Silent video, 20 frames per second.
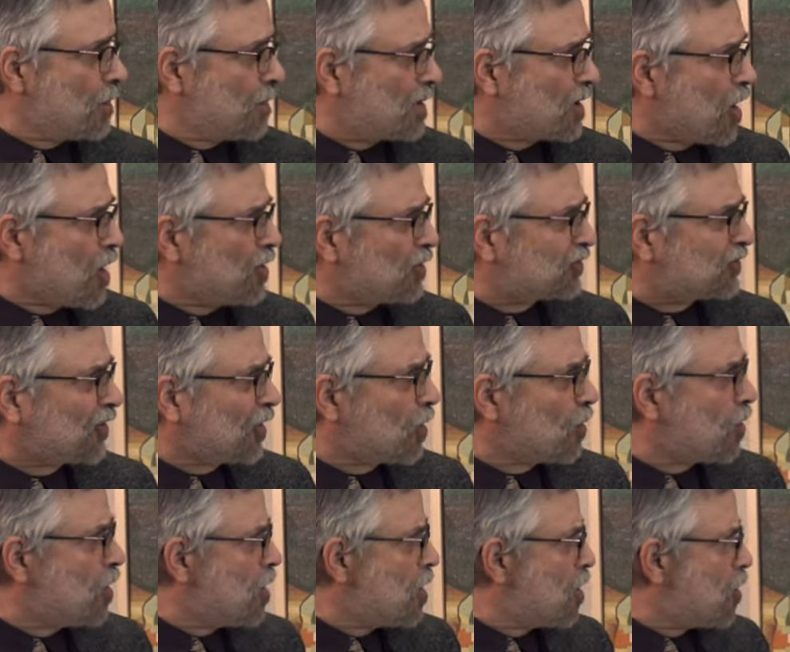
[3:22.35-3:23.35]
But
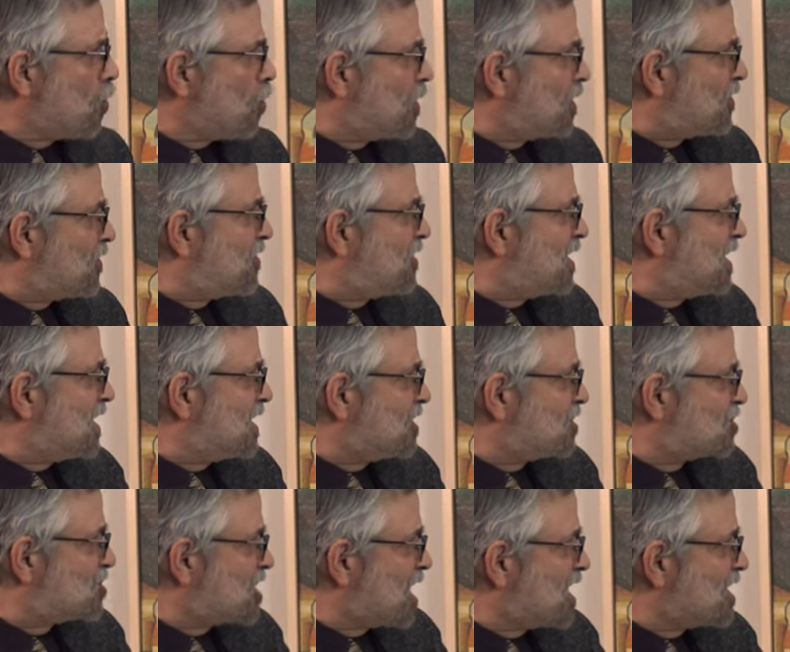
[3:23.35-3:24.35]
also with the
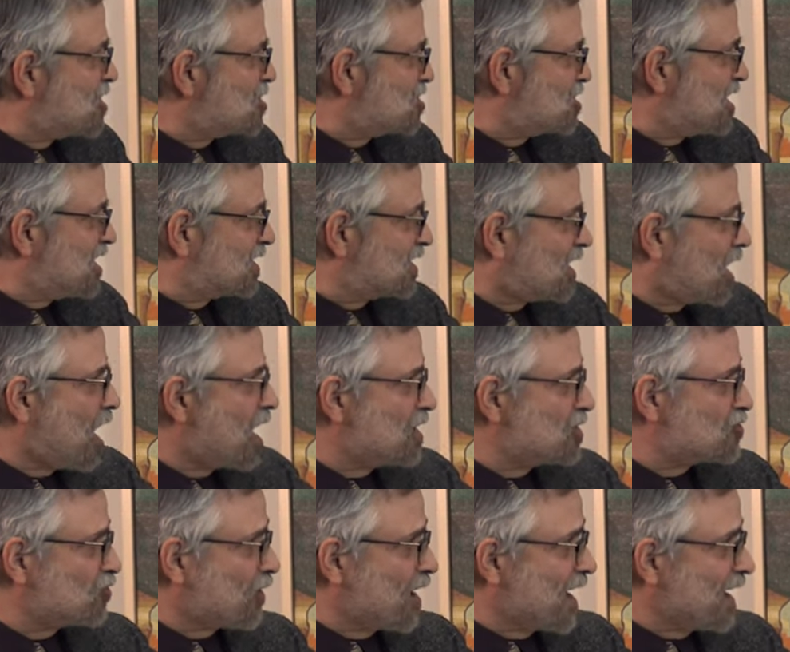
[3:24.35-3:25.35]
change in
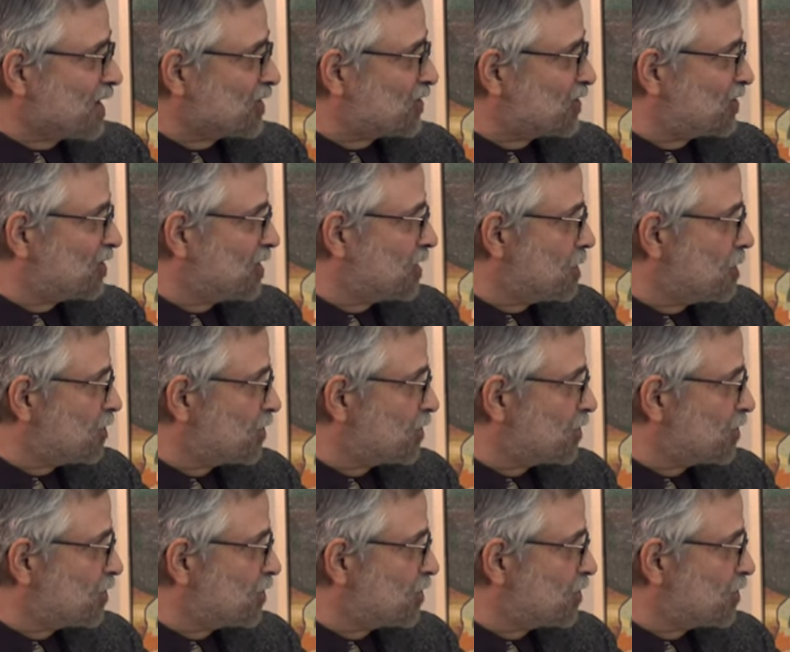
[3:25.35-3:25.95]
contrast,